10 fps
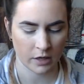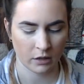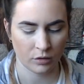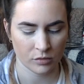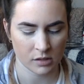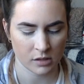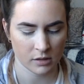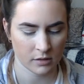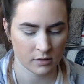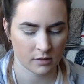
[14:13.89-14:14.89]
I use
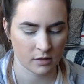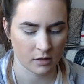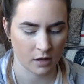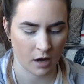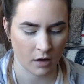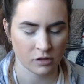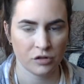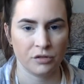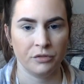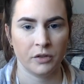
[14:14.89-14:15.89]
this
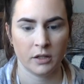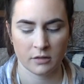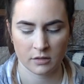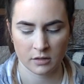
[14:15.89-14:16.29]
Too Faced.